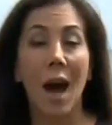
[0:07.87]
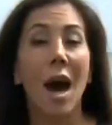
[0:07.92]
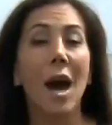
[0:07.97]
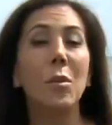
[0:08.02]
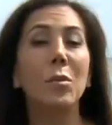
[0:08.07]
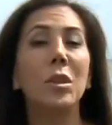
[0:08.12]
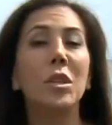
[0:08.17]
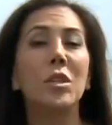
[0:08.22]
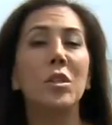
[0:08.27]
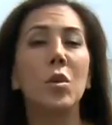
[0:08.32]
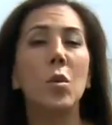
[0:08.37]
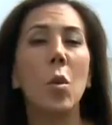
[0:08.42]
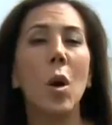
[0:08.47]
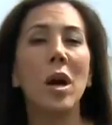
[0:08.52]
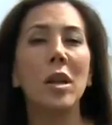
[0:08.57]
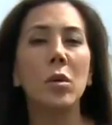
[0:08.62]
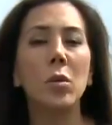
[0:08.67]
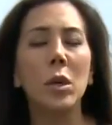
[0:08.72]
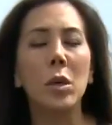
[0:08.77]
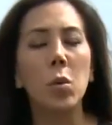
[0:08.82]
I'm Lynn
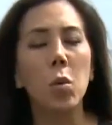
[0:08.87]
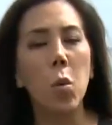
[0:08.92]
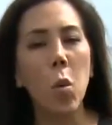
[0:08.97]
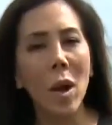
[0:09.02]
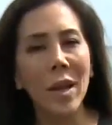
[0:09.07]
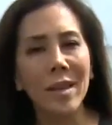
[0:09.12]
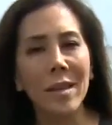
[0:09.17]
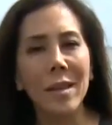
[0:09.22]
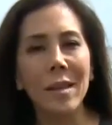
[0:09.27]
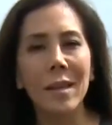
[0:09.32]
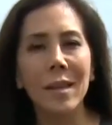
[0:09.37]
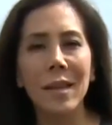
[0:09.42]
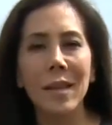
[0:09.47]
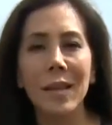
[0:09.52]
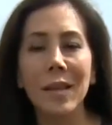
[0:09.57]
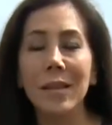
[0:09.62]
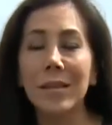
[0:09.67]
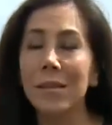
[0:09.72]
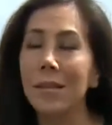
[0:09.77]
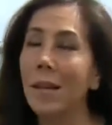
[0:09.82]
Kawano in
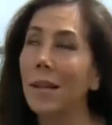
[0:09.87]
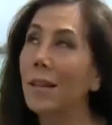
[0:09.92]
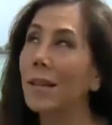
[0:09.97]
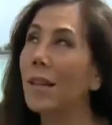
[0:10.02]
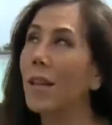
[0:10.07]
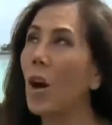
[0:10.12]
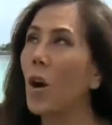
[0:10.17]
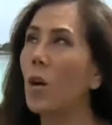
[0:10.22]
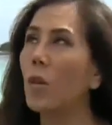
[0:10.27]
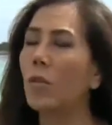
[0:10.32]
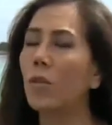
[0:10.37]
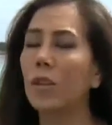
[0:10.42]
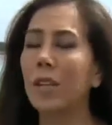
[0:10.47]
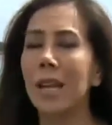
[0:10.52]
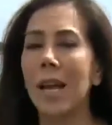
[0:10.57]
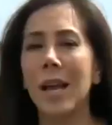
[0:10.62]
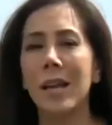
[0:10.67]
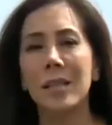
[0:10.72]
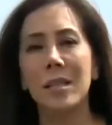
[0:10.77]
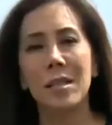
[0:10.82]
Waikiki, slightly
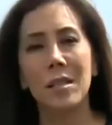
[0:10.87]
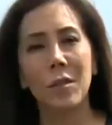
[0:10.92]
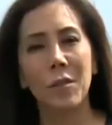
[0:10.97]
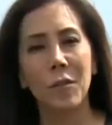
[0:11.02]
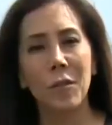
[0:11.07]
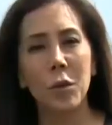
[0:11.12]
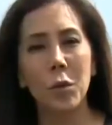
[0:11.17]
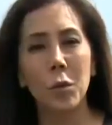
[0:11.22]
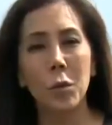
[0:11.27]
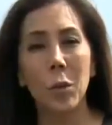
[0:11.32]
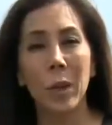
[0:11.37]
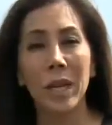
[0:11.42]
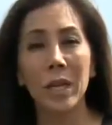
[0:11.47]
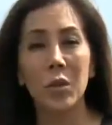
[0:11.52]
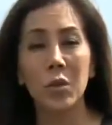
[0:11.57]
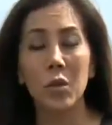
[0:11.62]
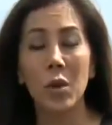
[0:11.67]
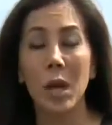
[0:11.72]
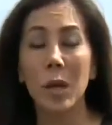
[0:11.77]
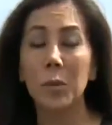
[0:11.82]
overcast and a few
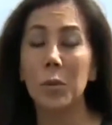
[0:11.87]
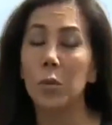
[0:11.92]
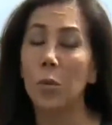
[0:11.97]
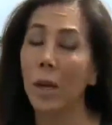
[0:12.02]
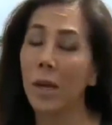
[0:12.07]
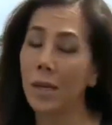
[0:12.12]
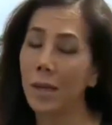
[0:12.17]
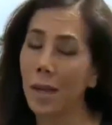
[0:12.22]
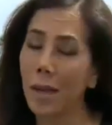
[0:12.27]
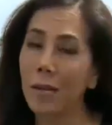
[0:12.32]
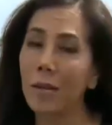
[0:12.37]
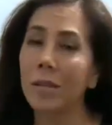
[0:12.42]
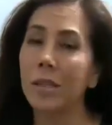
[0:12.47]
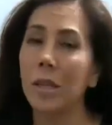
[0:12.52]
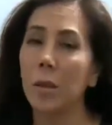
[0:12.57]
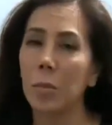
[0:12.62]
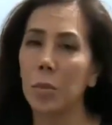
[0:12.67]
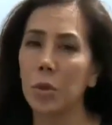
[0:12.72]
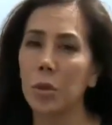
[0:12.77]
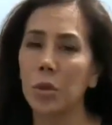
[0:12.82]
raindrops. Right now, the
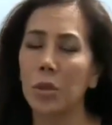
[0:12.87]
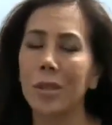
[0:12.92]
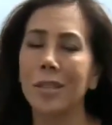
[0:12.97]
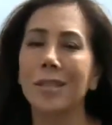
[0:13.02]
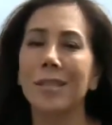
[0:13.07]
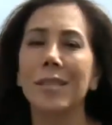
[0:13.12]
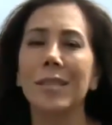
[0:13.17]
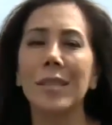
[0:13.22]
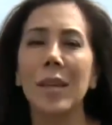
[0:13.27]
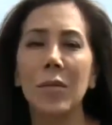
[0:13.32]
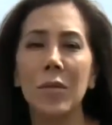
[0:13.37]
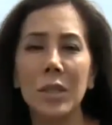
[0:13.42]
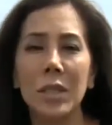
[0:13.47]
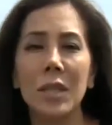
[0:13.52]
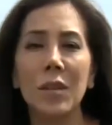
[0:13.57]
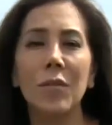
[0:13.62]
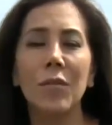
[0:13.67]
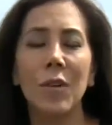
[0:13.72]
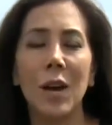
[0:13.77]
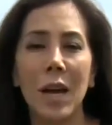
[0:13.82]
temperature is
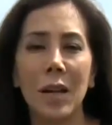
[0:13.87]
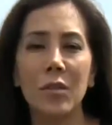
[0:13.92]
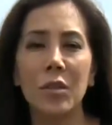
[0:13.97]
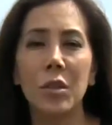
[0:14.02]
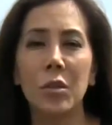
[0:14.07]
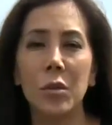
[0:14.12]
75